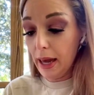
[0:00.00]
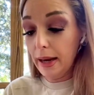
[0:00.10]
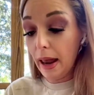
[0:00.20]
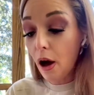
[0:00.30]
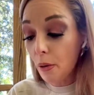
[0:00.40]

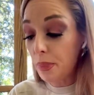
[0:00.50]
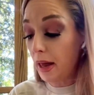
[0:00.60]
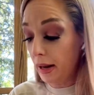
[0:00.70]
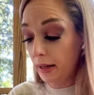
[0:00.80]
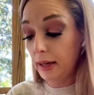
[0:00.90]
and I hope
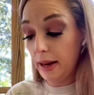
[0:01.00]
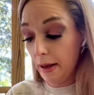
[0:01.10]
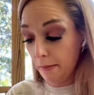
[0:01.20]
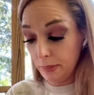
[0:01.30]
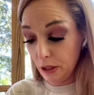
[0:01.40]
that it can
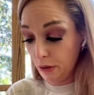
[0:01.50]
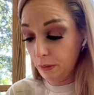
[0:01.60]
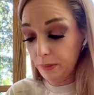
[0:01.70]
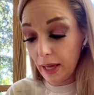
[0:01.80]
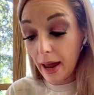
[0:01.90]
help
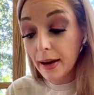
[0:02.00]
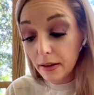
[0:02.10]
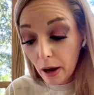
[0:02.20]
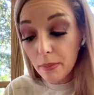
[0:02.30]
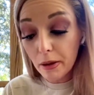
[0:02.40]
you. Add
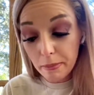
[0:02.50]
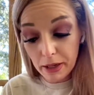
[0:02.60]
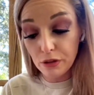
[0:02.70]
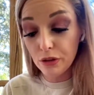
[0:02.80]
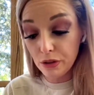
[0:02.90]
a couple of
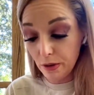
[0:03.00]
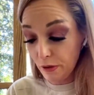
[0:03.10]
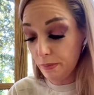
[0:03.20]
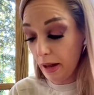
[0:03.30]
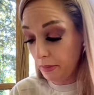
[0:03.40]
pictures
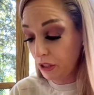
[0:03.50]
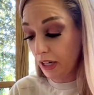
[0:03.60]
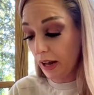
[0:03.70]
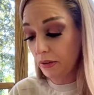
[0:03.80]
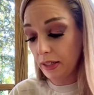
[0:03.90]
of your baby
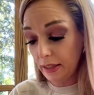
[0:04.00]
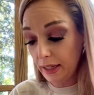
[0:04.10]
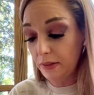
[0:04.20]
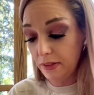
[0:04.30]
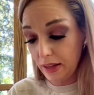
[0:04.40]
child and
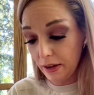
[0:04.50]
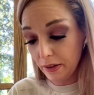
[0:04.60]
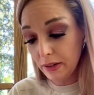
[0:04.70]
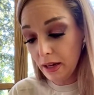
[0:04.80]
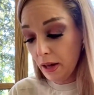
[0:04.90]
leave it there.